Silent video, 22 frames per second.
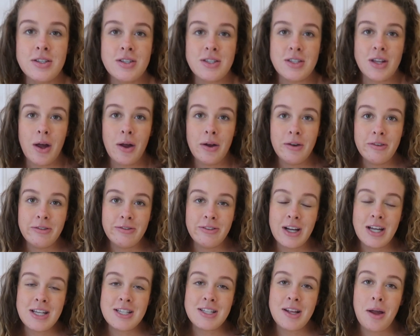So
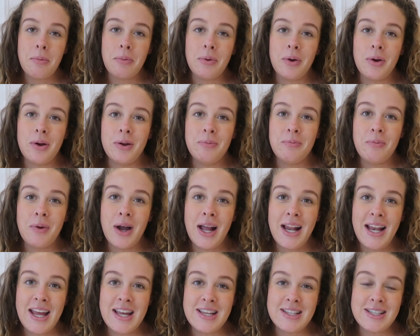first up on
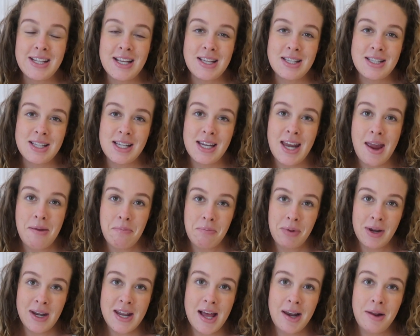my list is the name
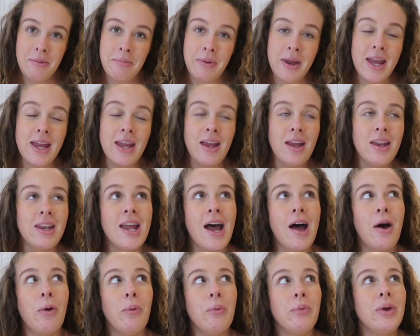Penelope.
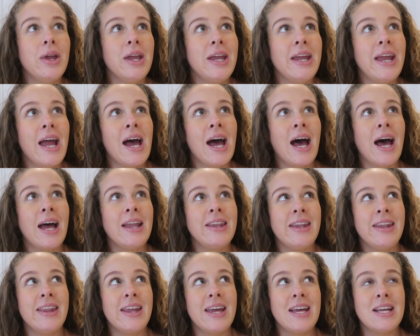Now, we
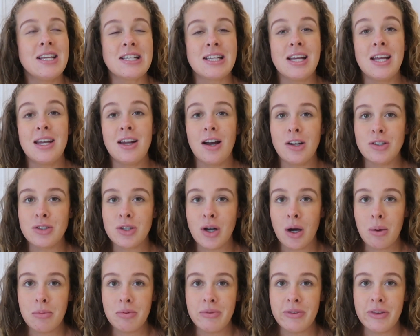had this in our
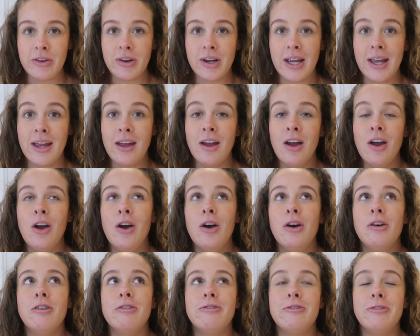top three
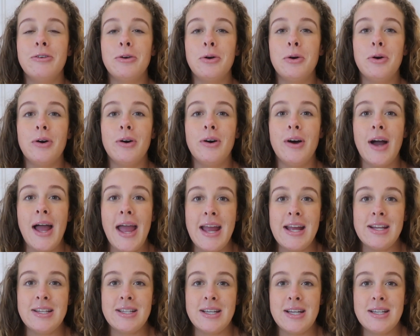for
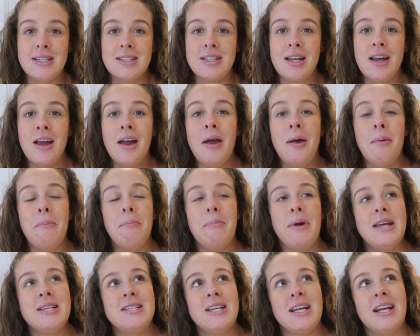ages.
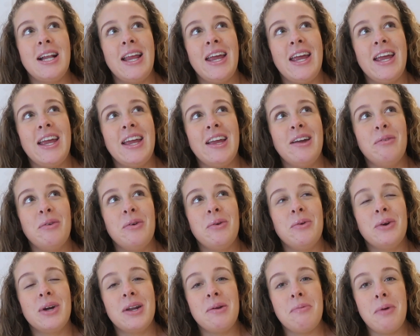Basically, we
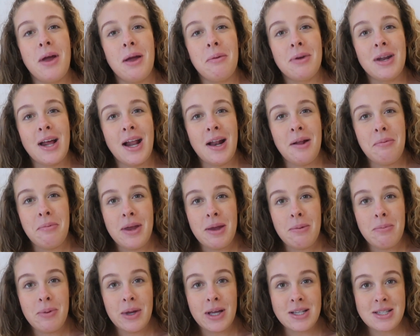were going to pick
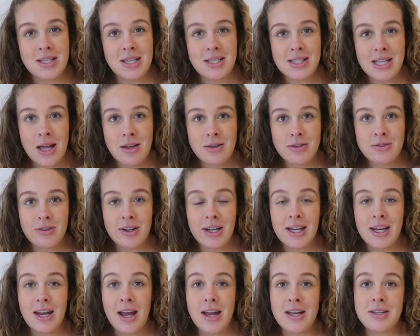Penelope because it sounds
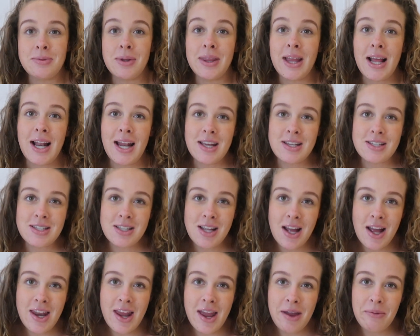really nice with Elliot's
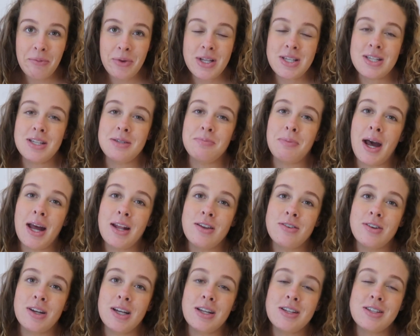surname, which is
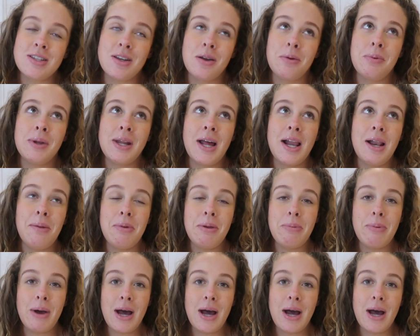Patrick, so Penelope